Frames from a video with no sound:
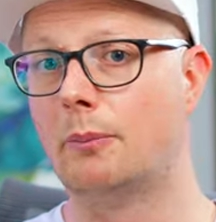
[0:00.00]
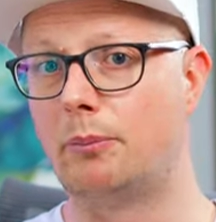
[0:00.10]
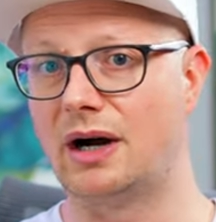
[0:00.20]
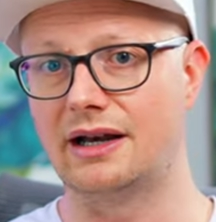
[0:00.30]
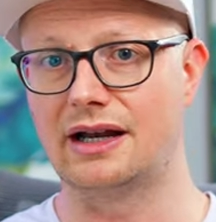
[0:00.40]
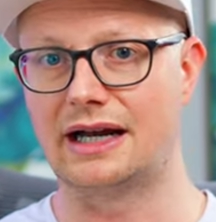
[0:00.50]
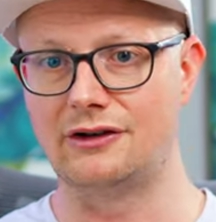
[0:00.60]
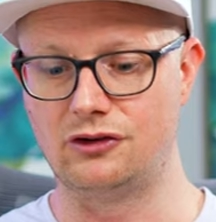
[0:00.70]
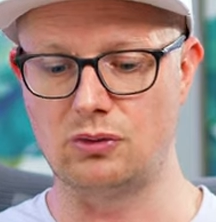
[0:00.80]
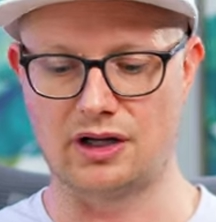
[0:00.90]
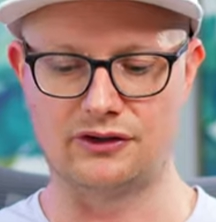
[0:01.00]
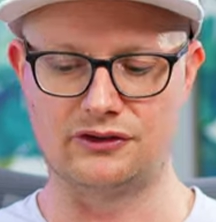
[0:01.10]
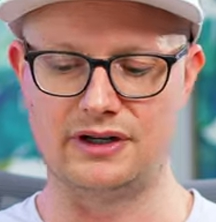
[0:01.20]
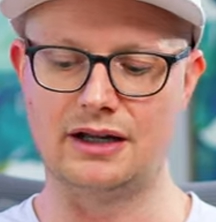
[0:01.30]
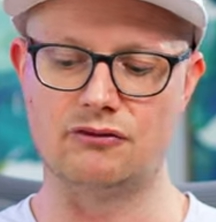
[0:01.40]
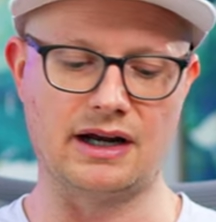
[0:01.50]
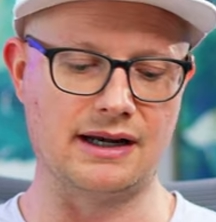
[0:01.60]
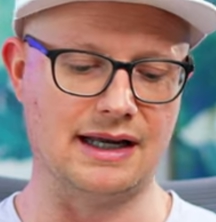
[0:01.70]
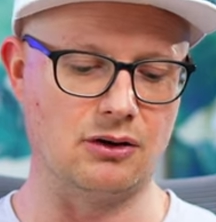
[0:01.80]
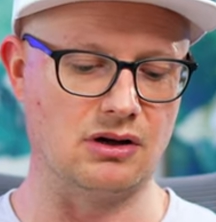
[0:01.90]
But I do understand
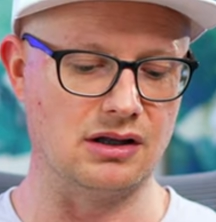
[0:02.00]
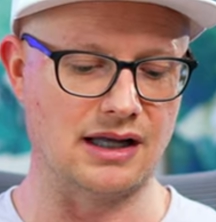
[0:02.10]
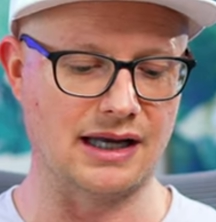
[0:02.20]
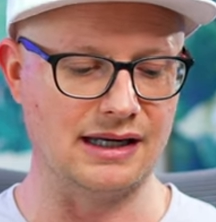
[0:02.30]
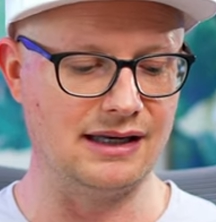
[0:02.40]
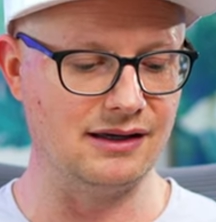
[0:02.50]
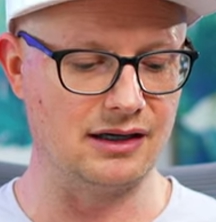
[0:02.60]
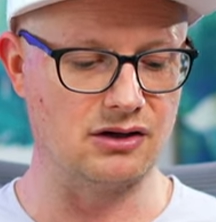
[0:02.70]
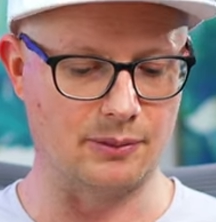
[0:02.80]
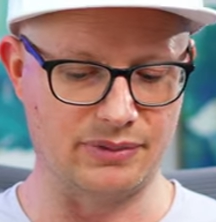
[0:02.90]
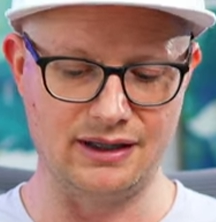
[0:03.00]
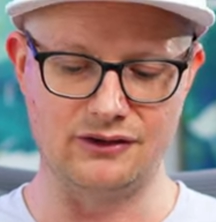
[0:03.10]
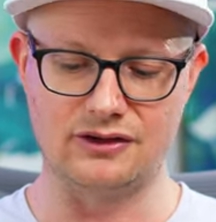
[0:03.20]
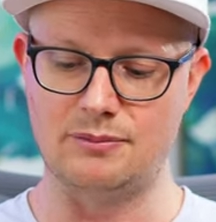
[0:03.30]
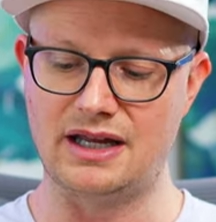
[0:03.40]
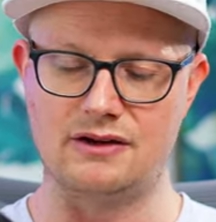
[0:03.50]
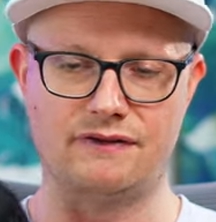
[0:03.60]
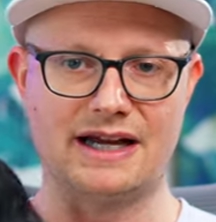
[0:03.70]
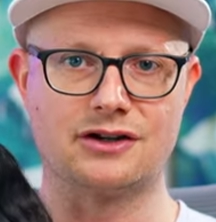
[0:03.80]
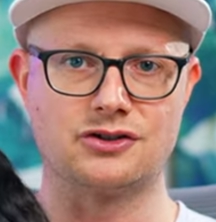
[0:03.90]
right now, a lot of Indian companies and
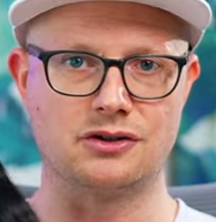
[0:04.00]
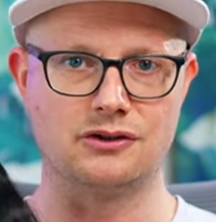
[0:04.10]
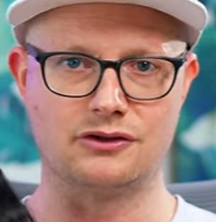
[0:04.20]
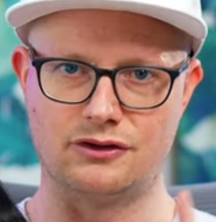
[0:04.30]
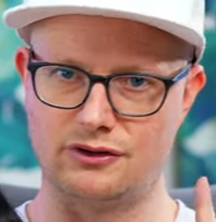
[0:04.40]
manufacturers,